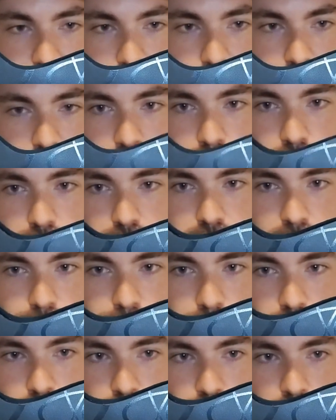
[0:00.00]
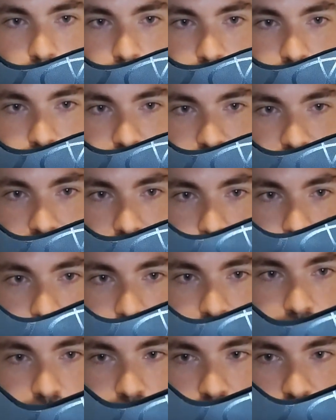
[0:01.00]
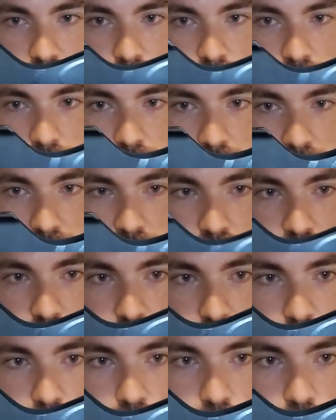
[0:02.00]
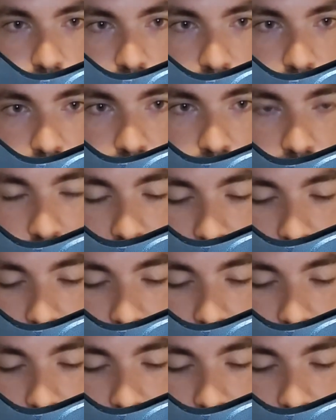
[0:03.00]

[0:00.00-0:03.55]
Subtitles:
But the most typical rocker setup is going to be these two wheels, or these